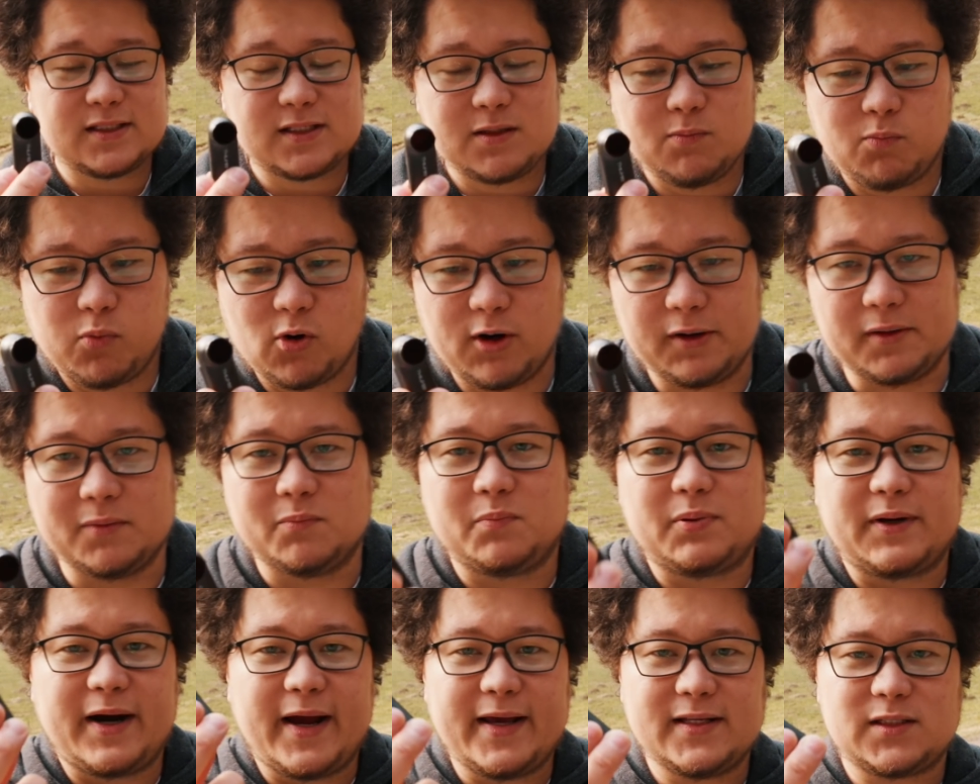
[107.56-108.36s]
is
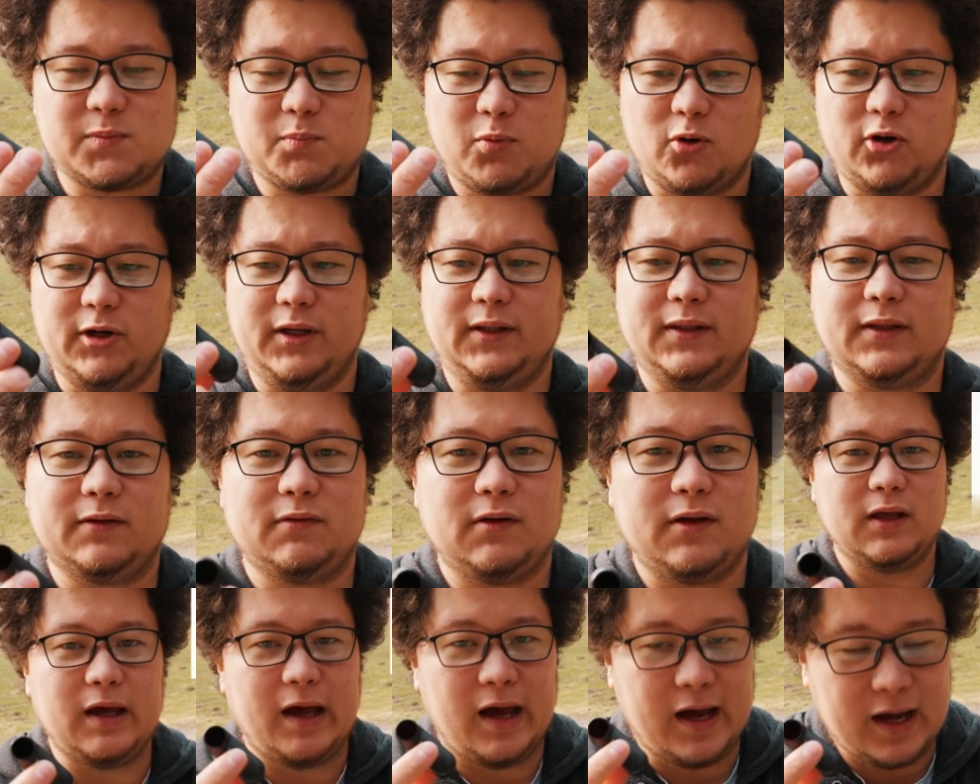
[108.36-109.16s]
important? Price point,
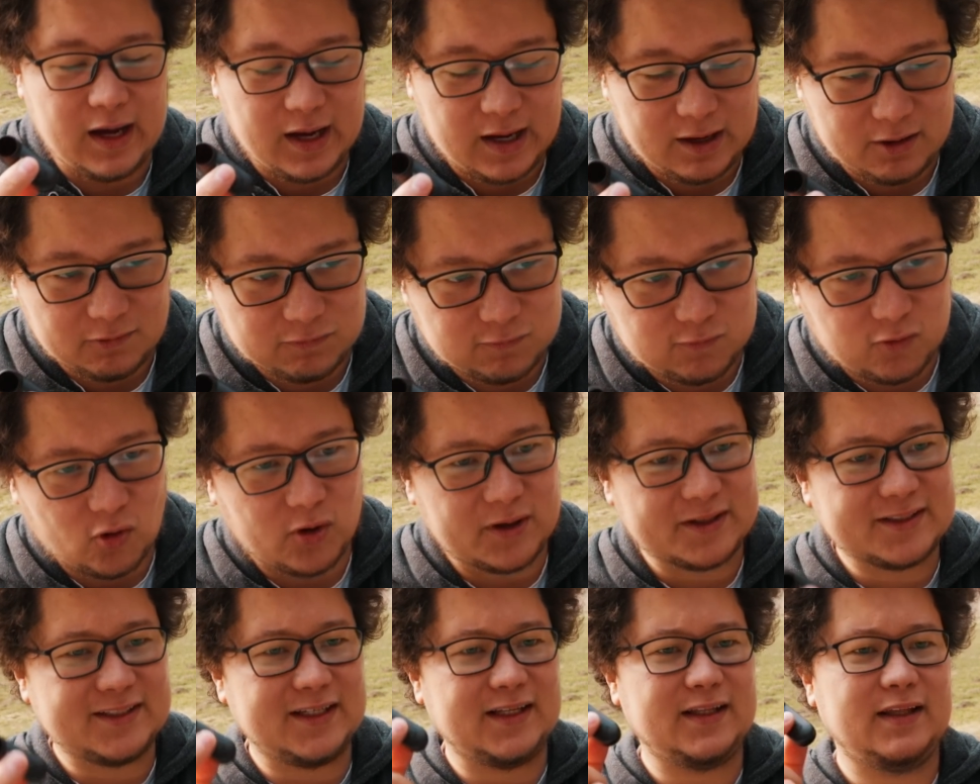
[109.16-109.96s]

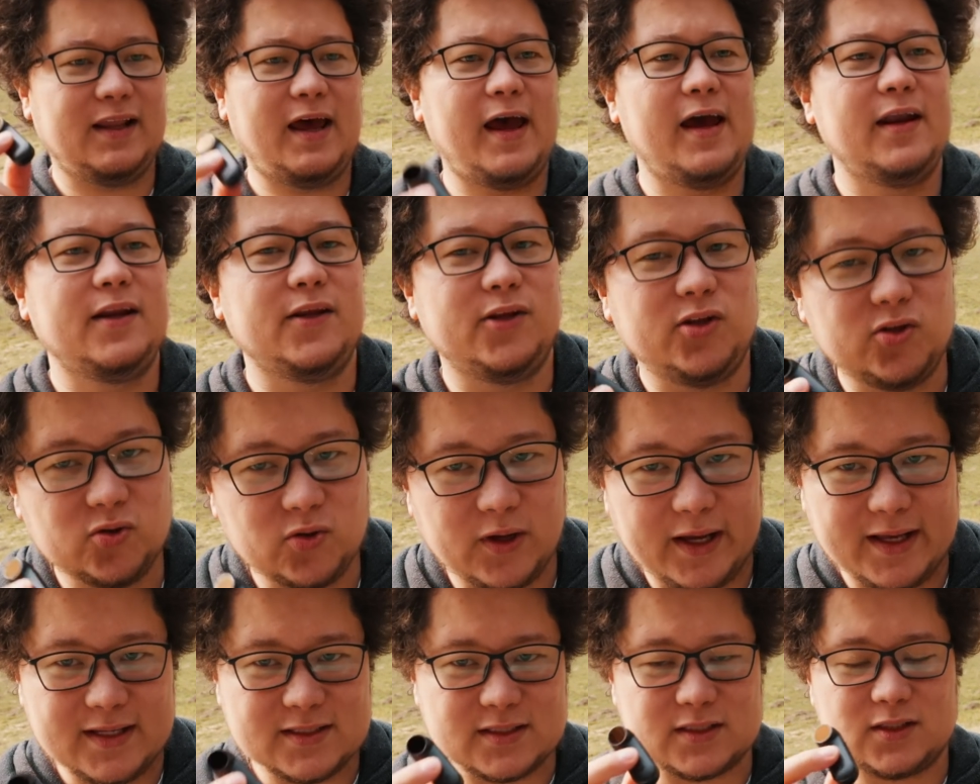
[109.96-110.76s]
$49
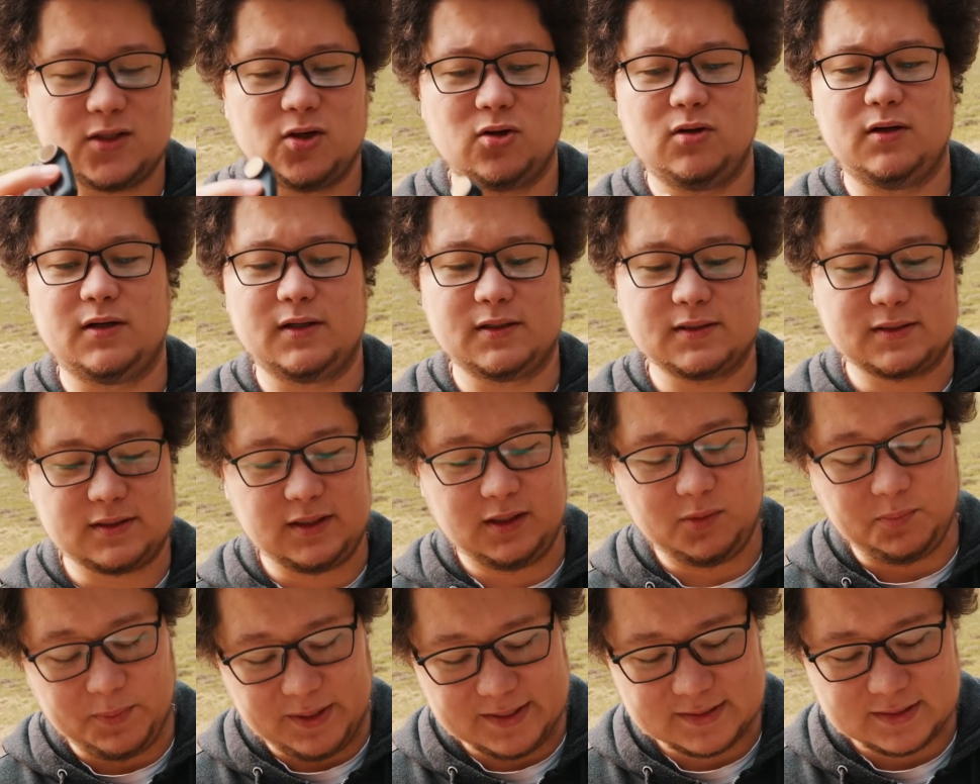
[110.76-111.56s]
US.
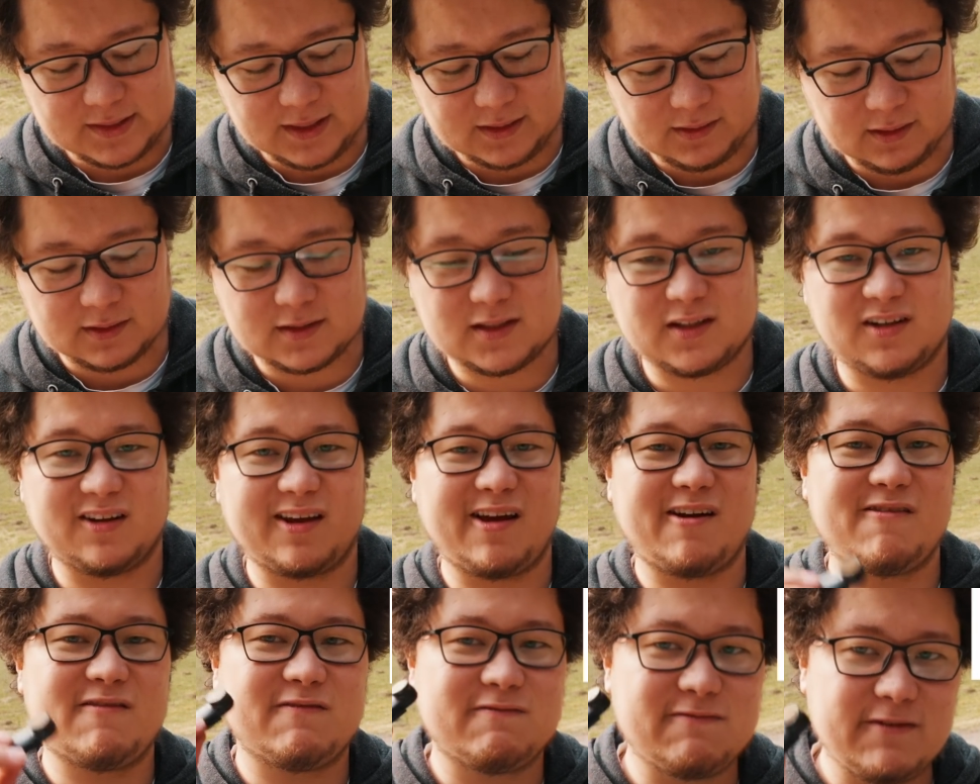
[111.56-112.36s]
It means that it's
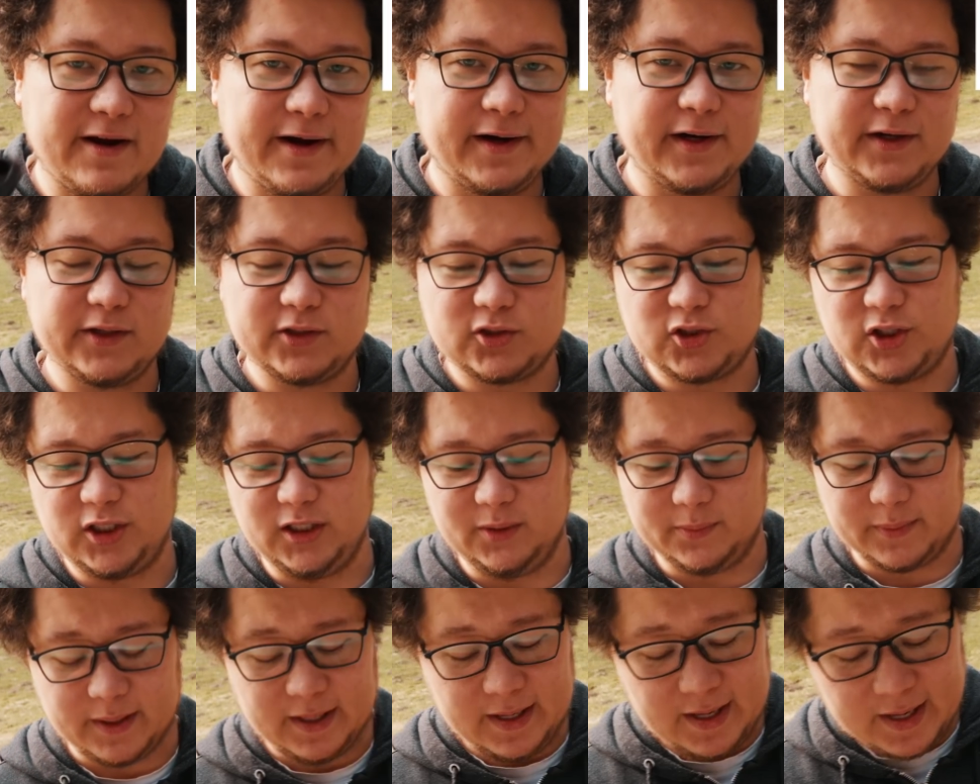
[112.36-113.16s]
very
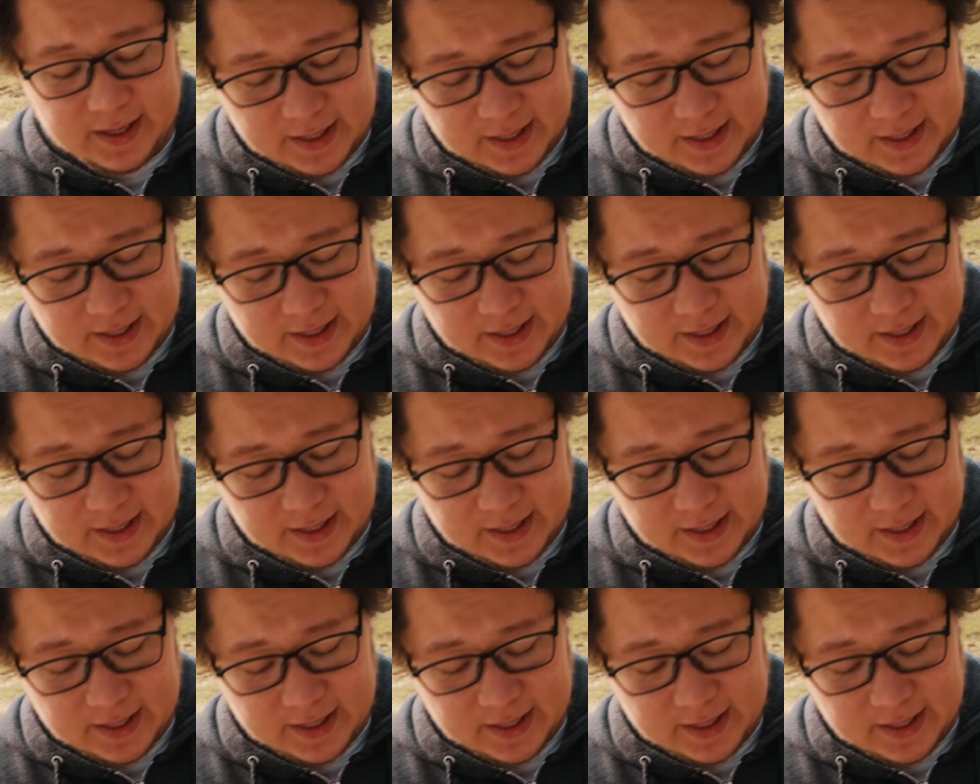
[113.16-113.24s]
cheap.